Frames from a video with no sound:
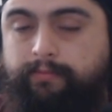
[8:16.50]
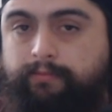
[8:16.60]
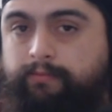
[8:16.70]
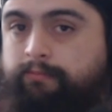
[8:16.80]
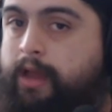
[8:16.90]

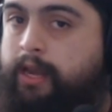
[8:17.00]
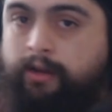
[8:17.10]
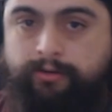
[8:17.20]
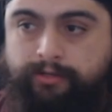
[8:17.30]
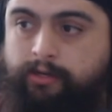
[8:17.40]
many
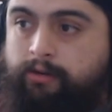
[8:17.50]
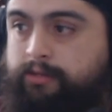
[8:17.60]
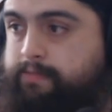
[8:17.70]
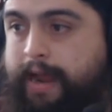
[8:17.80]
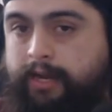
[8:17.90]
years ago,
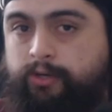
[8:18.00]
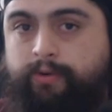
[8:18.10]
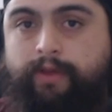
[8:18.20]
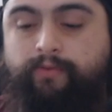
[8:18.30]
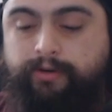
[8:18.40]
this is back in
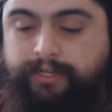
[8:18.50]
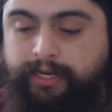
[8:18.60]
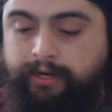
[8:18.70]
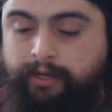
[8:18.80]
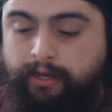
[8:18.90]

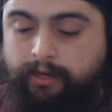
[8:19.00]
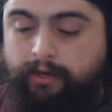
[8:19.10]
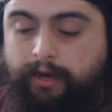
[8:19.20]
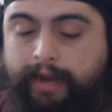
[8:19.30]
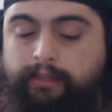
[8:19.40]
2014,
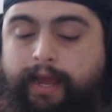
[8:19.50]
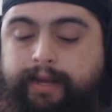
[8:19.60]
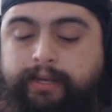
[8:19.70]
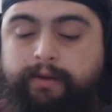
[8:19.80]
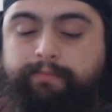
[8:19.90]
I
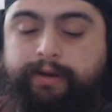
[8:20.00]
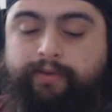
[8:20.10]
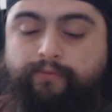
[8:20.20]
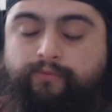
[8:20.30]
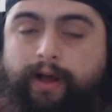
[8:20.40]
liked it, but
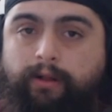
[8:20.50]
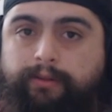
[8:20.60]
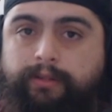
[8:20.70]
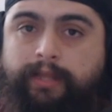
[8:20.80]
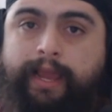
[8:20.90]
it
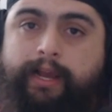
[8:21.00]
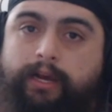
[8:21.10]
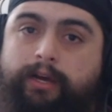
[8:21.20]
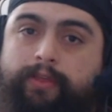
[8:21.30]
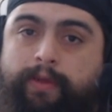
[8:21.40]
felt like
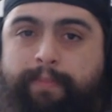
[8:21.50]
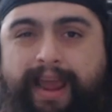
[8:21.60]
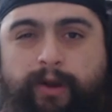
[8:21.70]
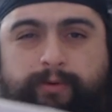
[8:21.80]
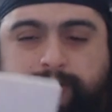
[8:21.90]
the
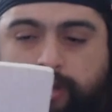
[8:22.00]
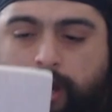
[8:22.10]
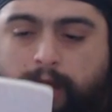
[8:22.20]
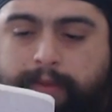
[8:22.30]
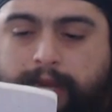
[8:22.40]
band was
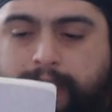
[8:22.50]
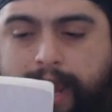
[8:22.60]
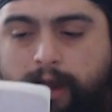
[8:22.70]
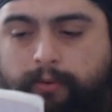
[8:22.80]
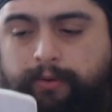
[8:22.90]
calming
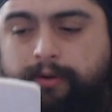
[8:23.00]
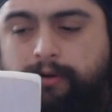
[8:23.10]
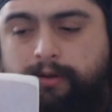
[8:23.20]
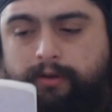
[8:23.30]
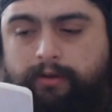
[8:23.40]
down.
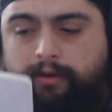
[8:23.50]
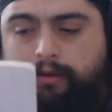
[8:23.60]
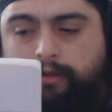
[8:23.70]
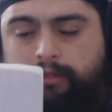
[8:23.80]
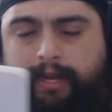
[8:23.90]

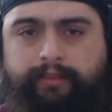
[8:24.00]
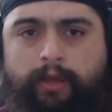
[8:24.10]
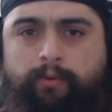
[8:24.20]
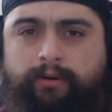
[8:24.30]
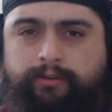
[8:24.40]
Like
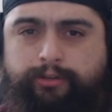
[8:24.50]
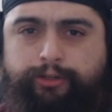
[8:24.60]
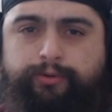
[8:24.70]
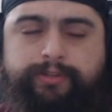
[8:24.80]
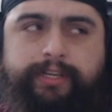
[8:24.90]
they were
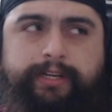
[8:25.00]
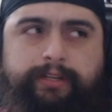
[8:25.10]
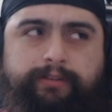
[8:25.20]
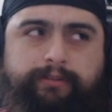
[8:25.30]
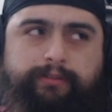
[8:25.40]

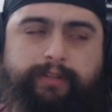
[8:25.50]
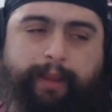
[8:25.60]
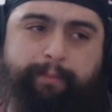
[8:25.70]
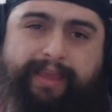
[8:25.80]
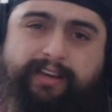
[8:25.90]
choosing,
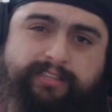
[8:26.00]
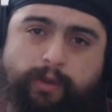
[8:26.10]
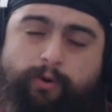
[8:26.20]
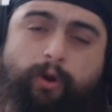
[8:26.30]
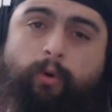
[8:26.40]
like because
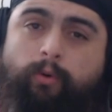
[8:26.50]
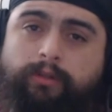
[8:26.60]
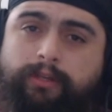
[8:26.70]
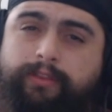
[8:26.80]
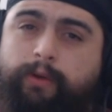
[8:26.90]
they were
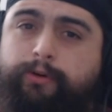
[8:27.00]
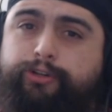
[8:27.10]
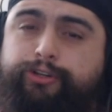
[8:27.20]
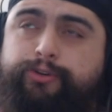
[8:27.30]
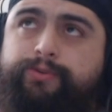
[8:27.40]
old, they were
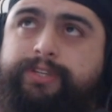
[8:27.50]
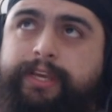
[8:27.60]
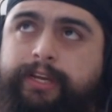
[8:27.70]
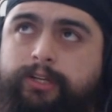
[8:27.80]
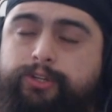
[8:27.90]

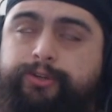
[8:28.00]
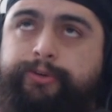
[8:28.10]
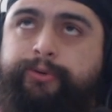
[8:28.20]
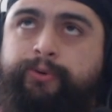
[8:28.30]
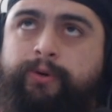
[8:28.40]
choosing
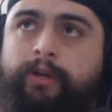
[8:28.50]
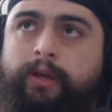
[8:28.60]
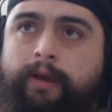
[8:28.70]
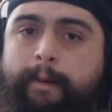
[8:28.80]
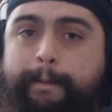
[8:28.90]
to
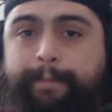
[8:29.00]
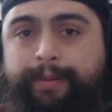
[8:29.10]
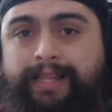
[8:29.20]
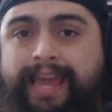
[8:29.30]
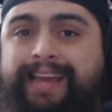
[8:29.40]

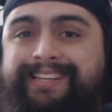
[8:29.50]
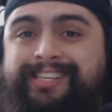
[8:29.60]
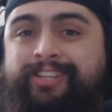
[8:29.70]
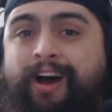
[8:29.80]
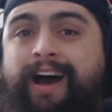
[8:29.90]
play it
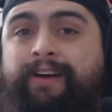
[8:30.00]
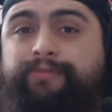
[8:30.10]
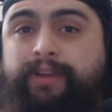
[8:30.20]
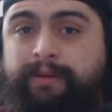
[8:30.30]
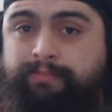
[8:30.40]

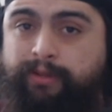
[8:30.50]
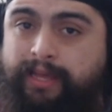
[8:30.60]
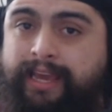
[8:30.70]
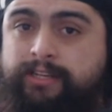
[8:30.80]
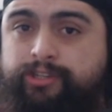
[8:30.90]
soft and
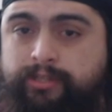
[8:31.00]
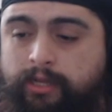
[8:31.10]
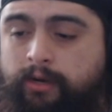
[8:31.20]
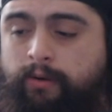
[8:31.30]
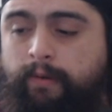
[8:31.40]
play it
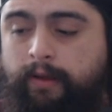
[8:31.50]
slow.